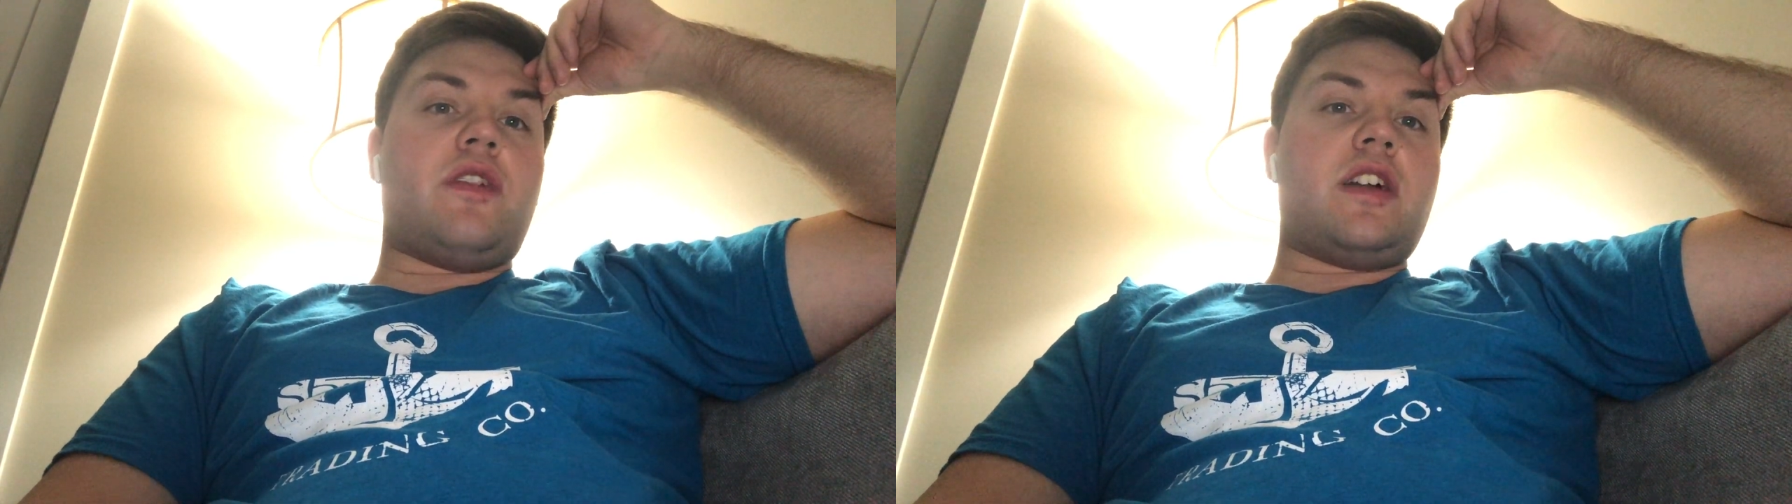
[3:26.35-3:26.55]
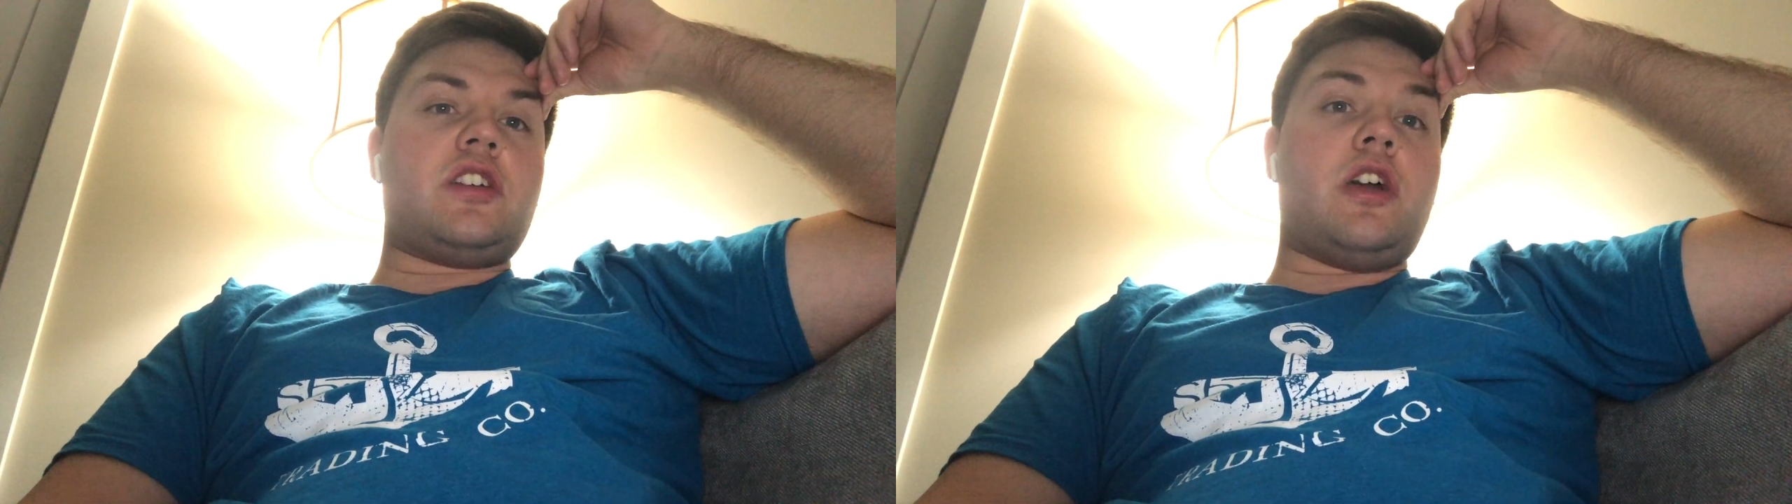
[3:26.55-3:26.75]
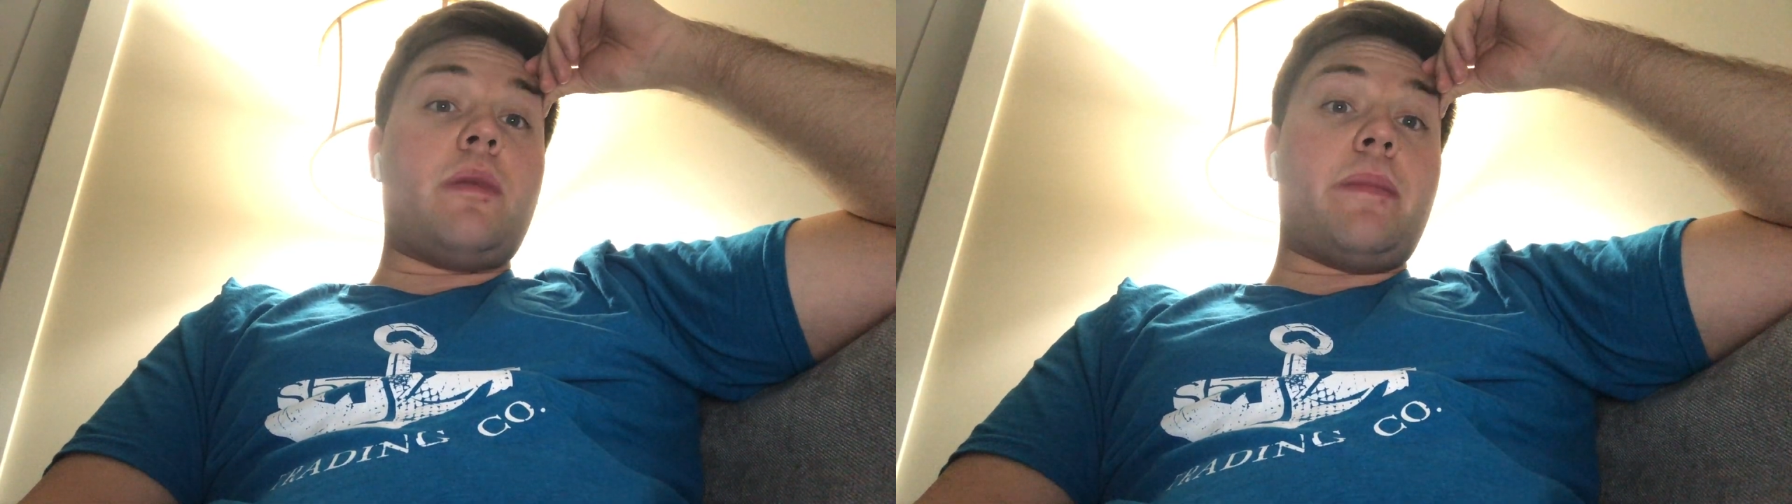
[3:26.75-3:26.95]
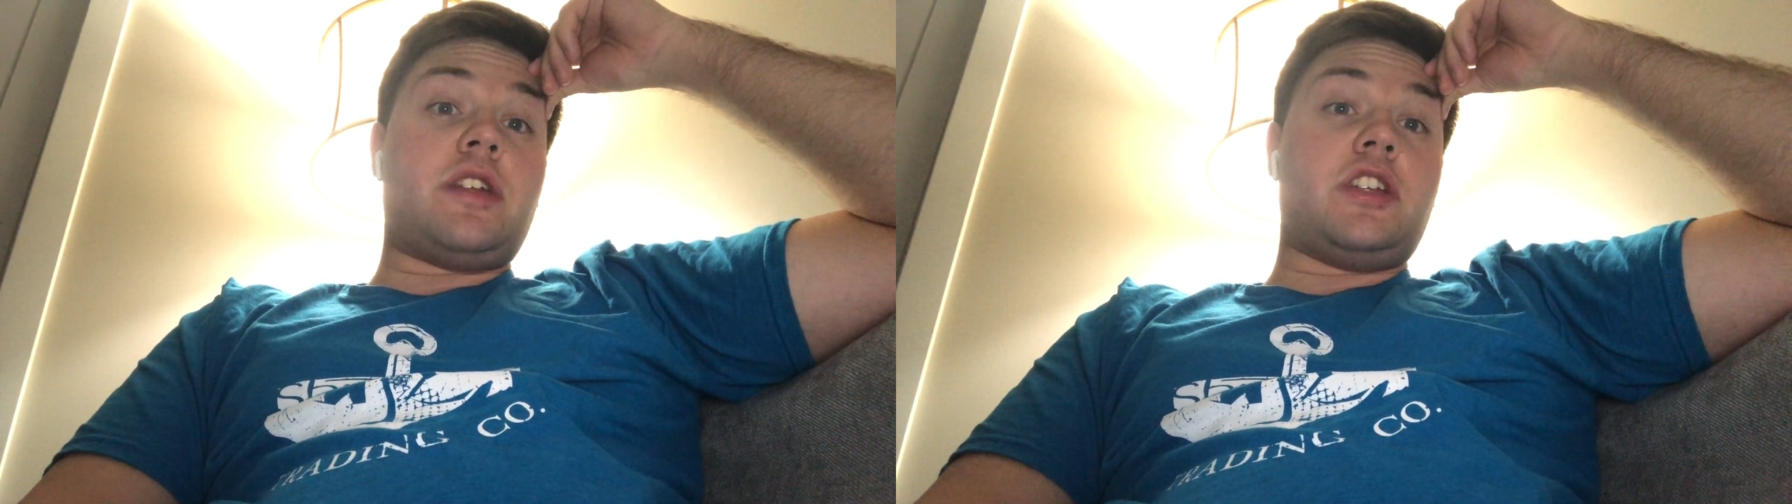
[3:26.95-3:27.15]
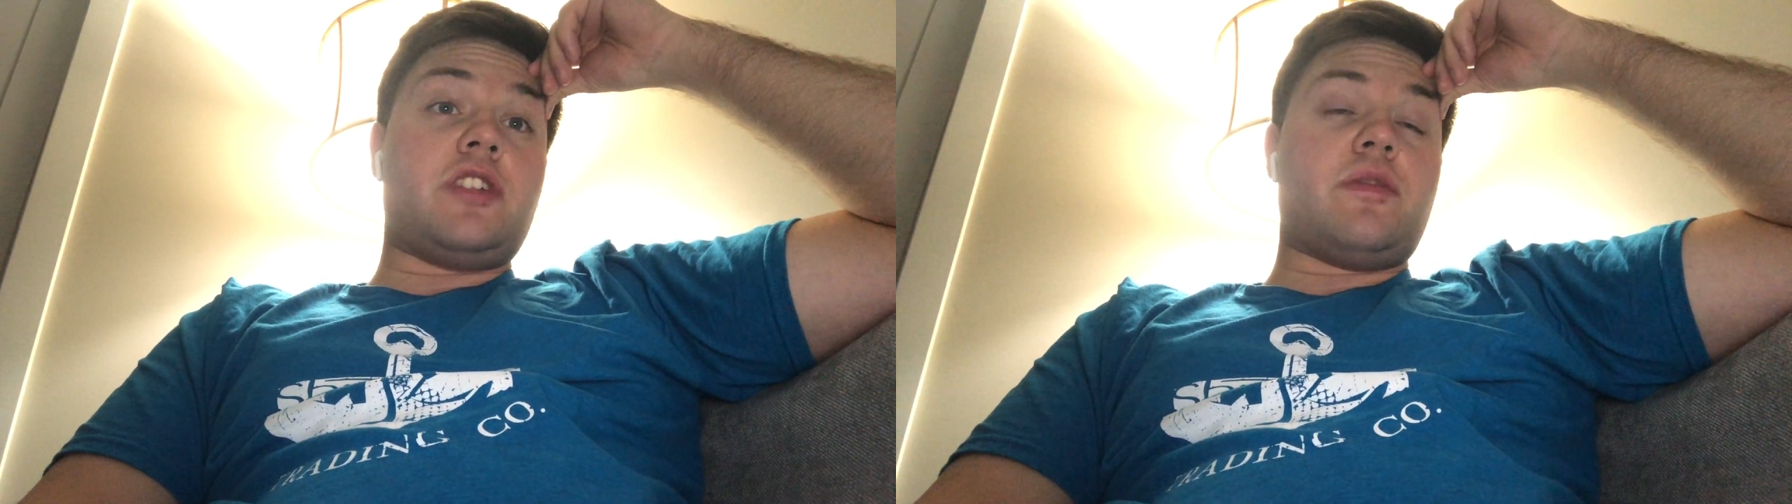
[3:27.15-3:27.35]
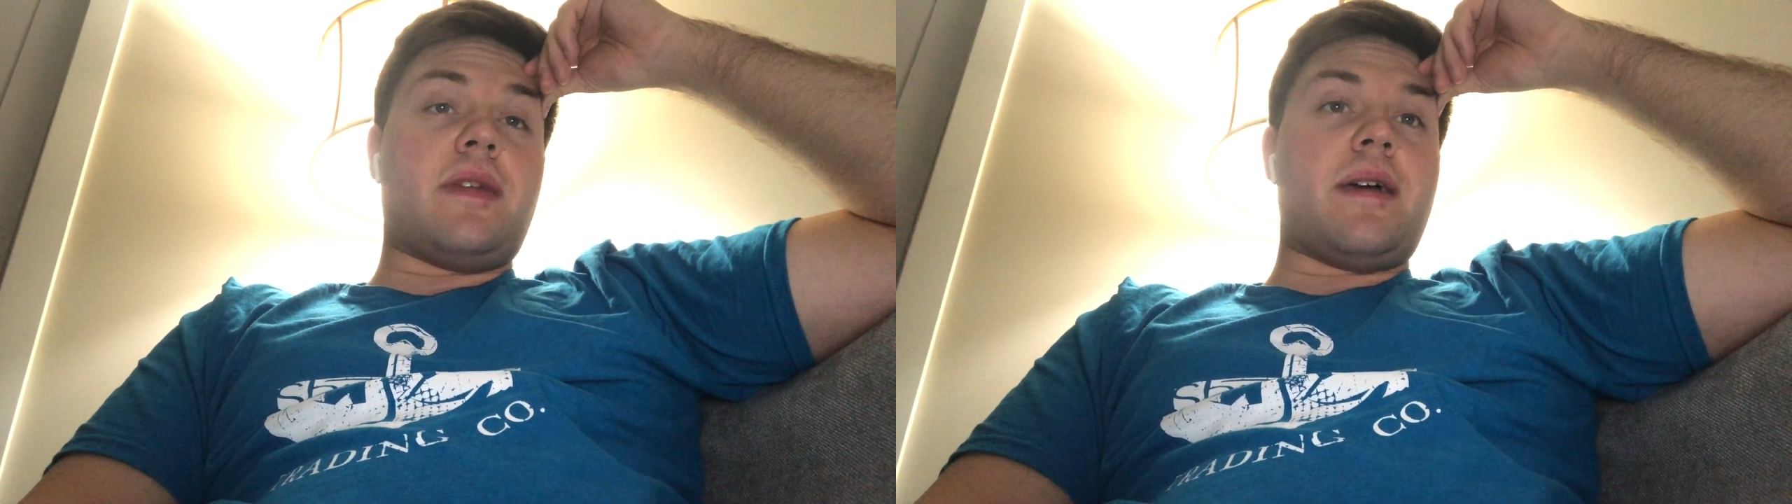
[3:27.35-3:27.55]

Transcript: I actually got my bed sheets from